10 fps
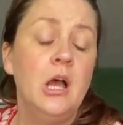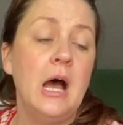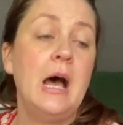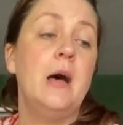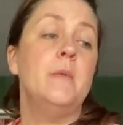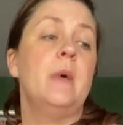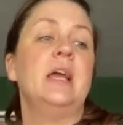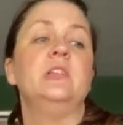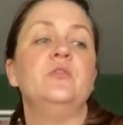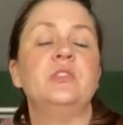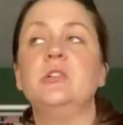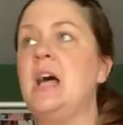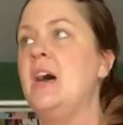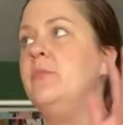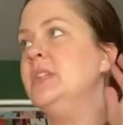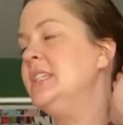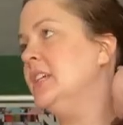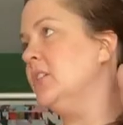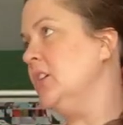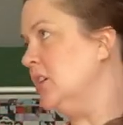Um, I do still have
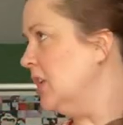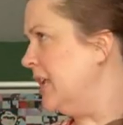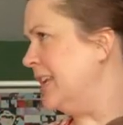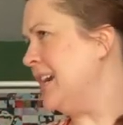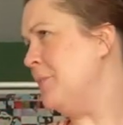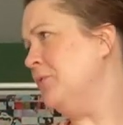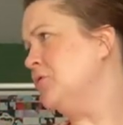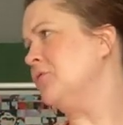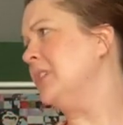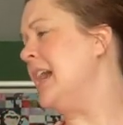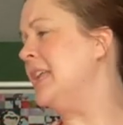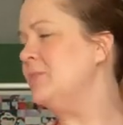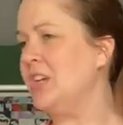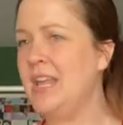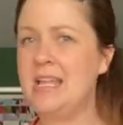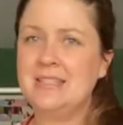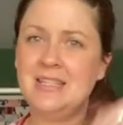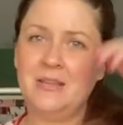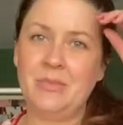material and a couple jewelry items on Etsy,